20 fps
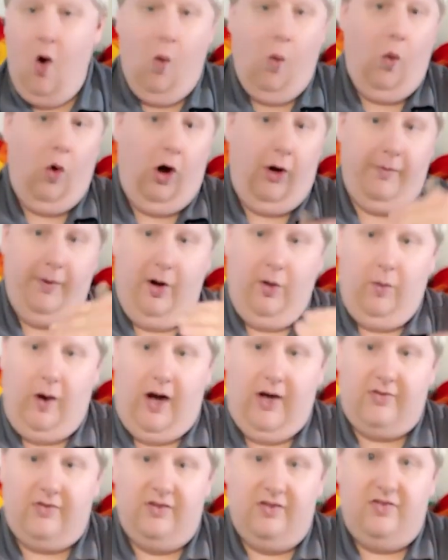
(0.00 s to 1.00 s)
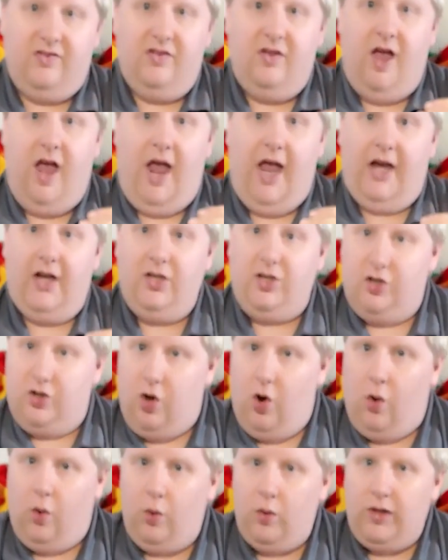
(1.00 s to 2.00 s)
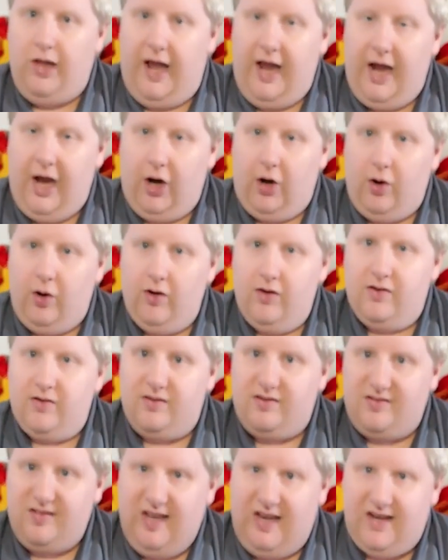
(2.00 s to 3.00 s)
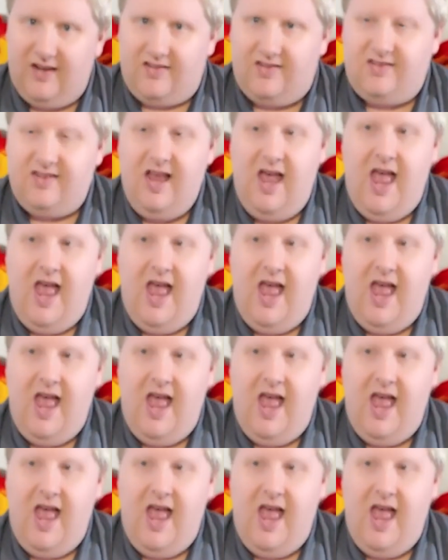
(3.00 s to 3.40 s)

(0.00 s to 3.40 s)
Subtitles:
warm air rises and cold air sinks.